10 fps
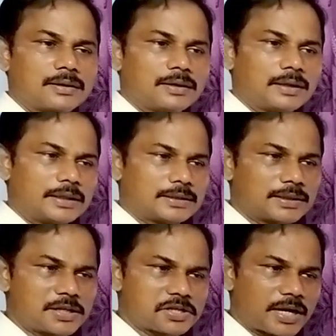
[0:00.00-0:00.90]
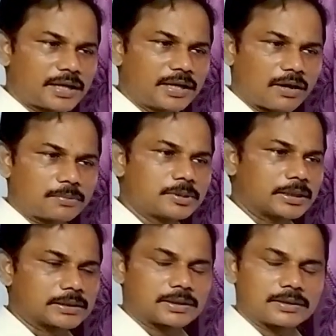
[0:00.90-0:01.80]
It's a shiny
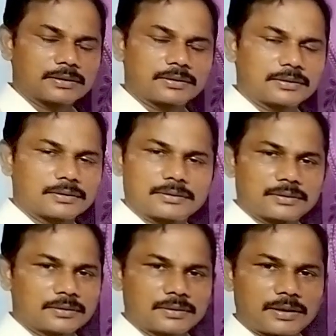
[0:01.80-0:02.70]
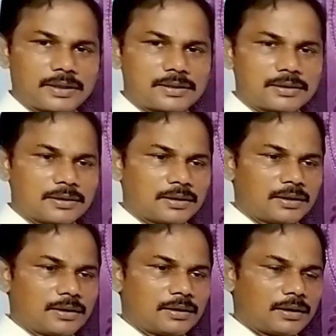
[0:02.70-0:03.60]
object, right?
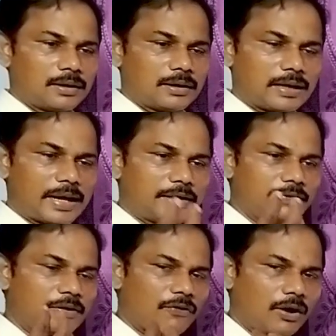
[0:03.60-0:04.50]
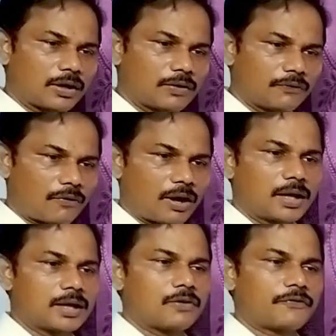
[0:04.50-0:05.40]
Light will fall
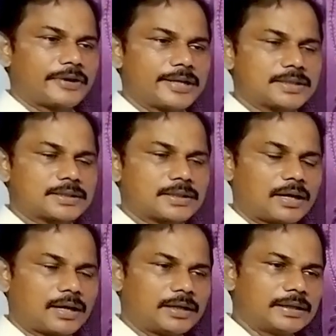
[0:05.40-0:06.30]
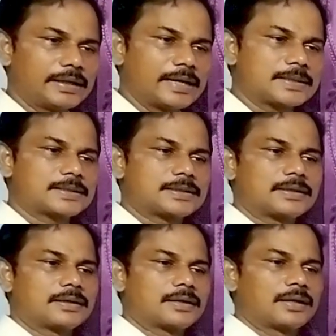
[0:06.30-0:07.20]
on our face, and it gets
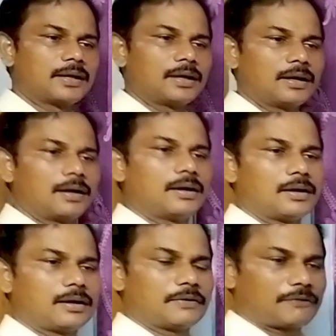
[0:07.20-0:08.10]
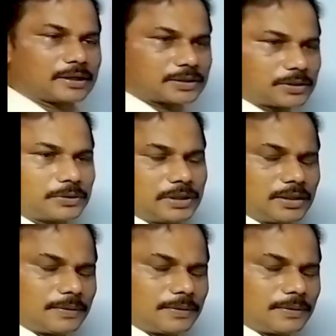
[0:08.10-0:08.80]
reflected to the